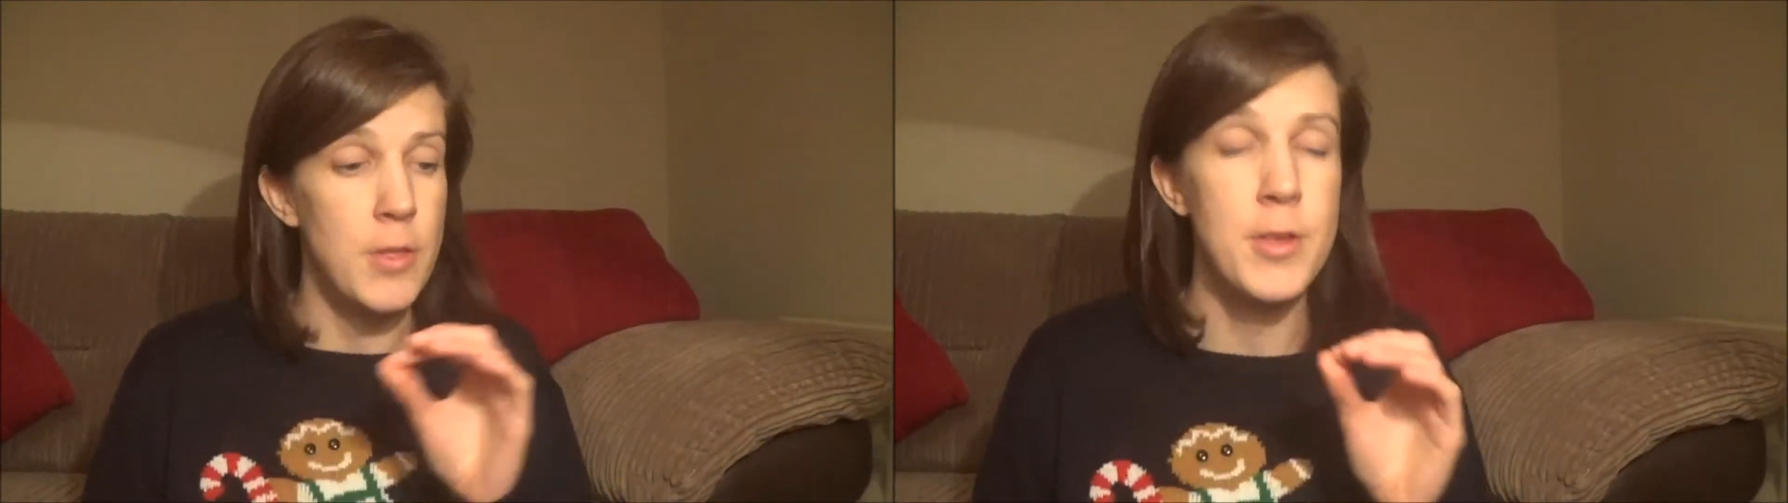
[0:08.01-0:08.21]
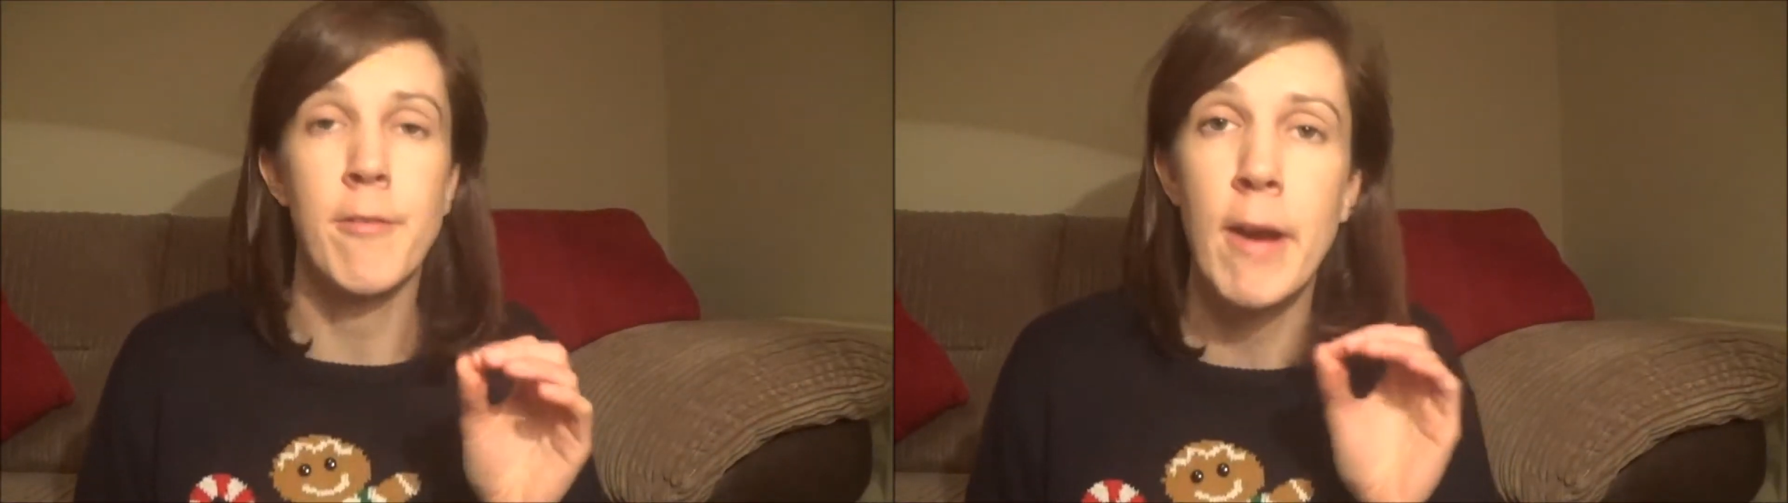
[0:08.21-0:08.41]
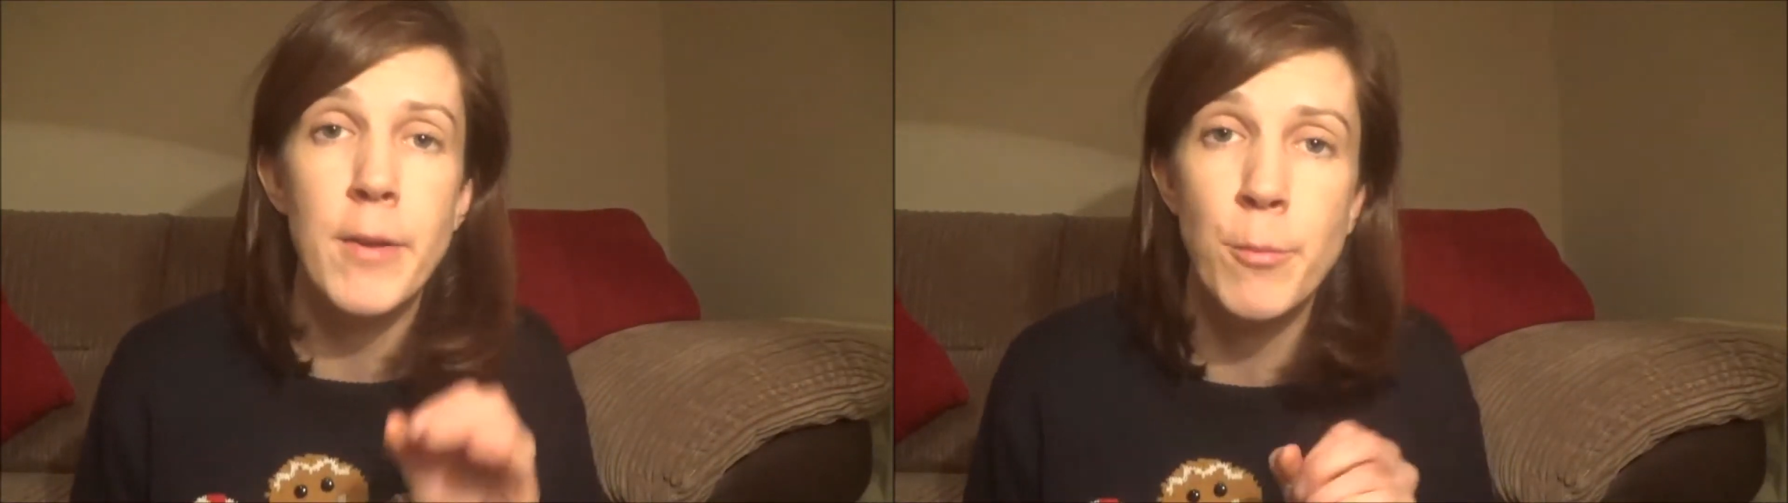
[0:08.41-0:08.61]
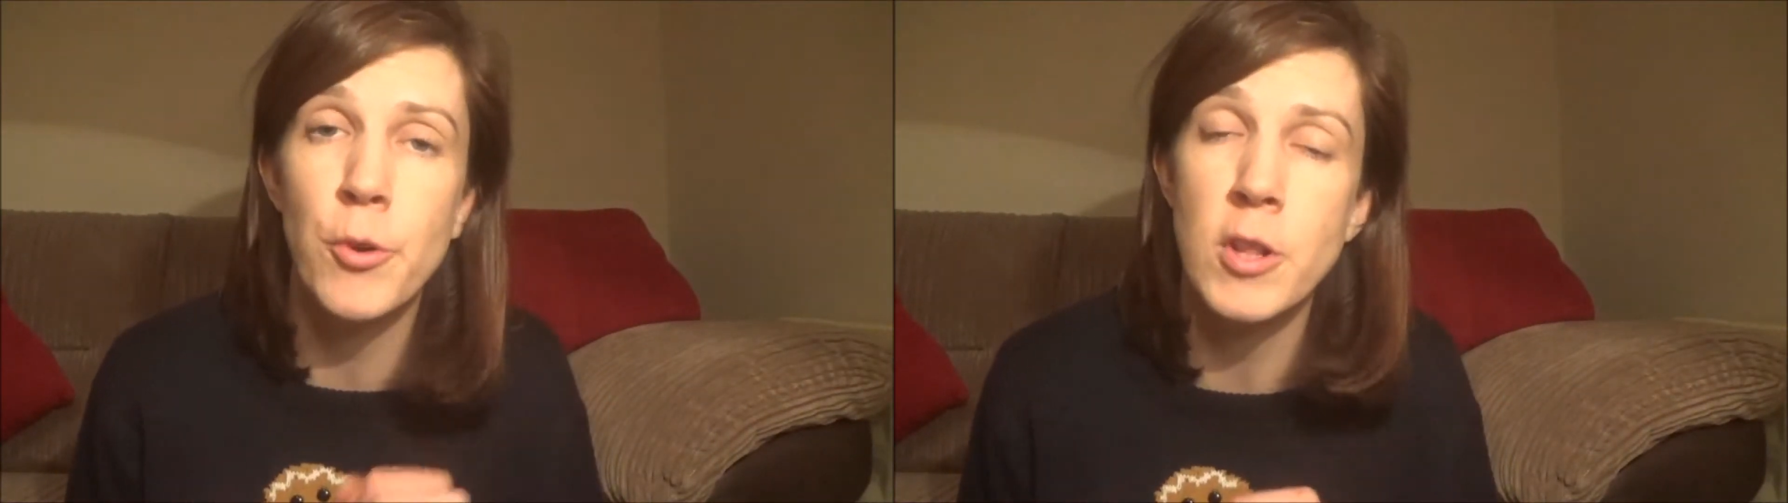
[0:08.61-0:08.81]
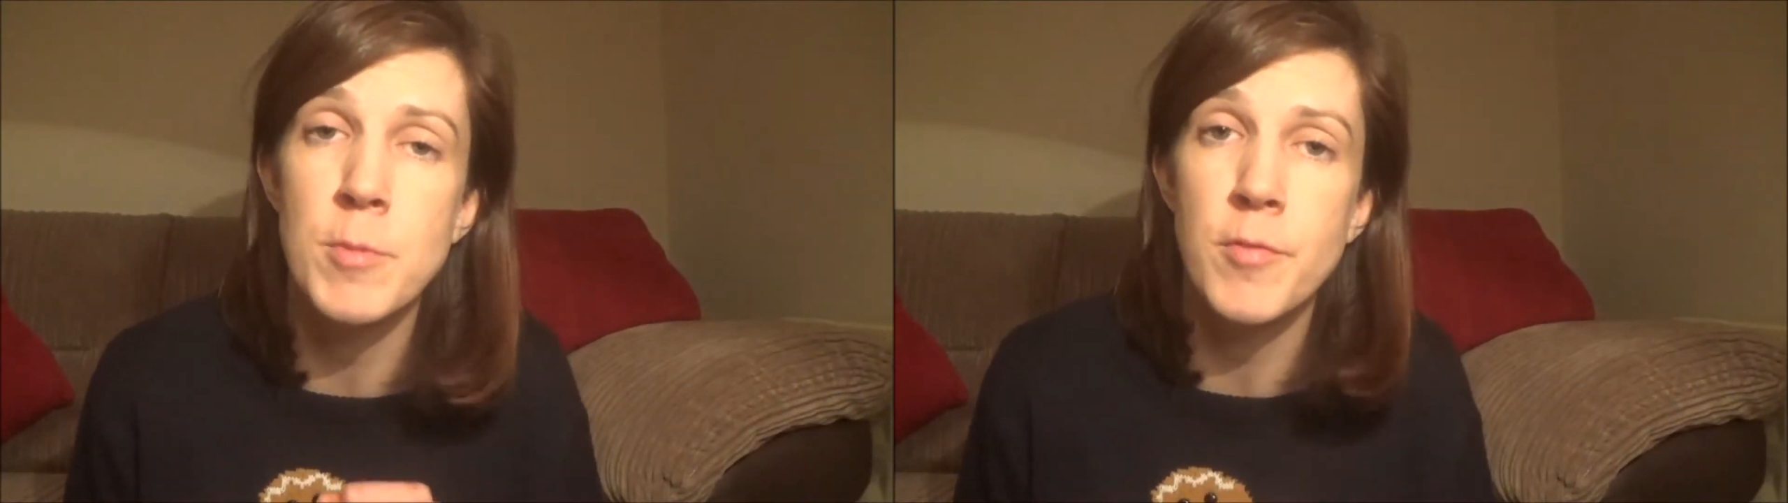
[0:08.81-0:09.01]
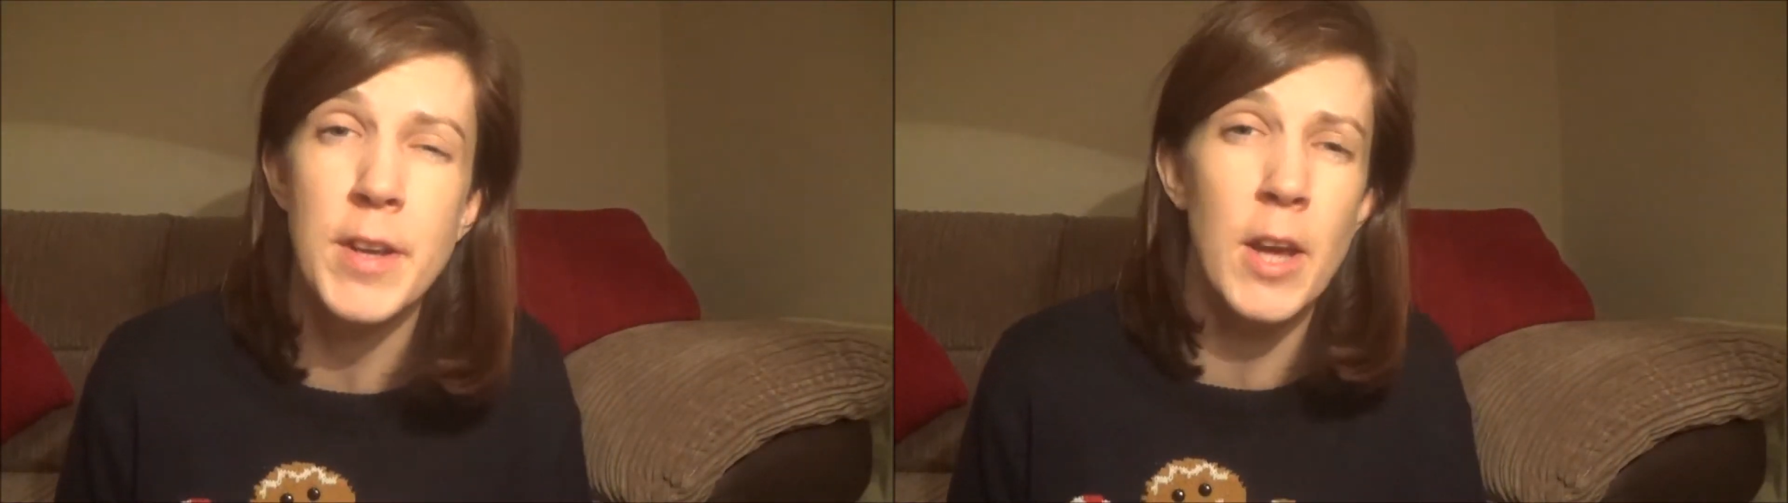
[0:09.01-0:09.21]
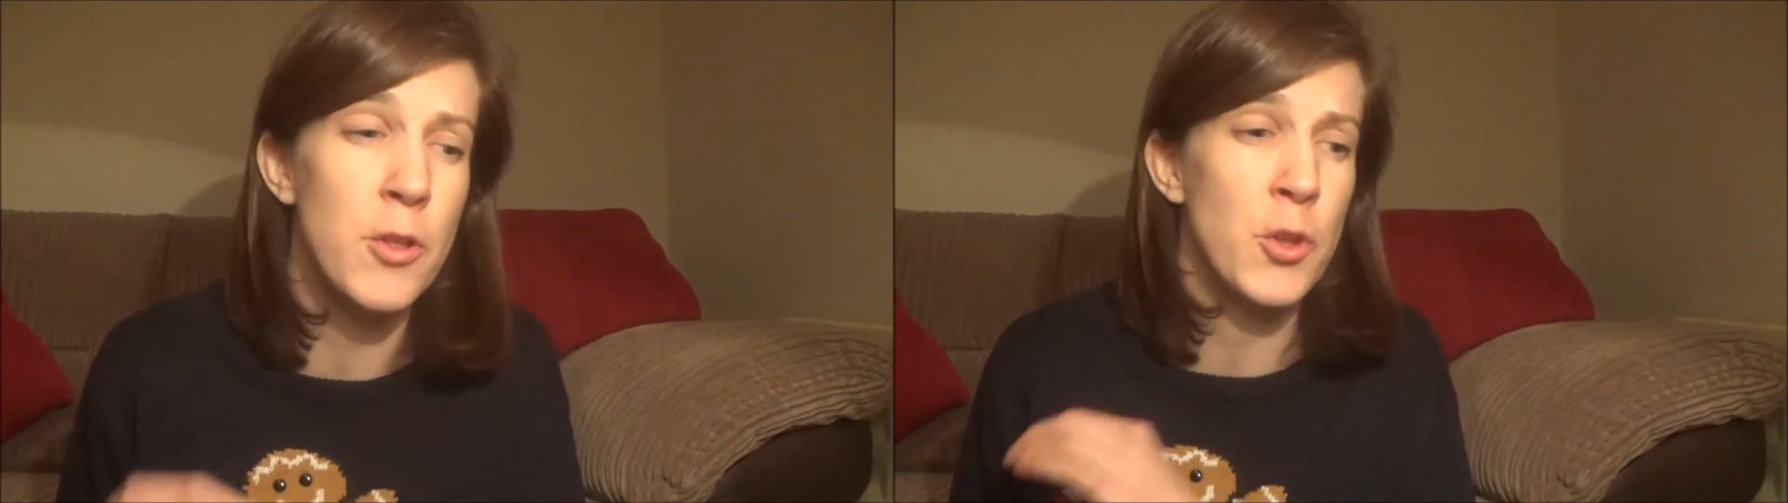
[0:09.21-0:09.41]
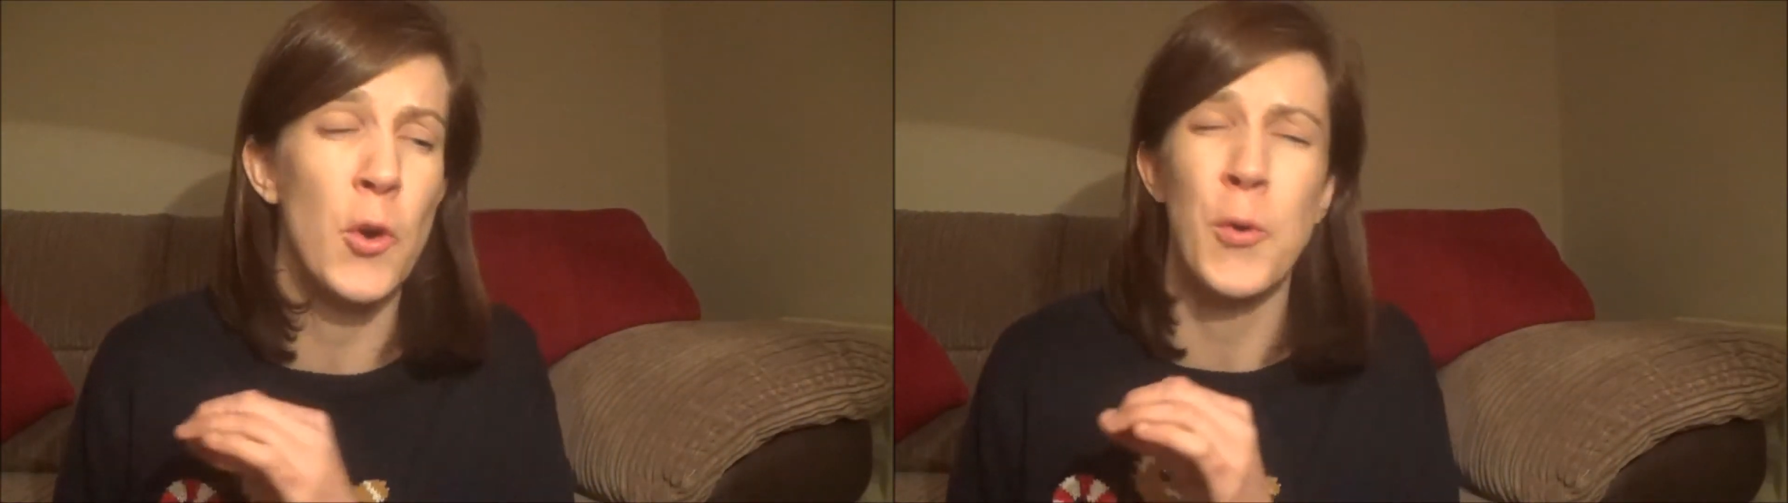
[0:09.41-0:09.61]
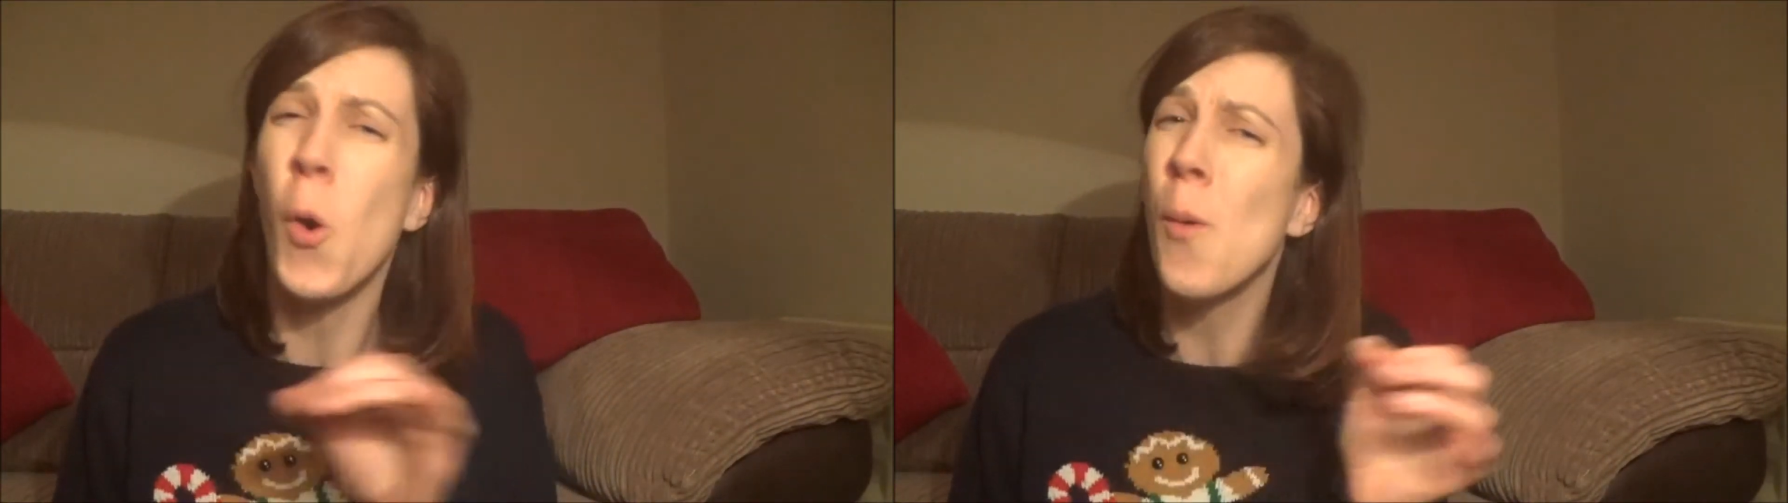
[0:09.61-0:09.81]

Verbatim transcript: It's a random Christmas video that's got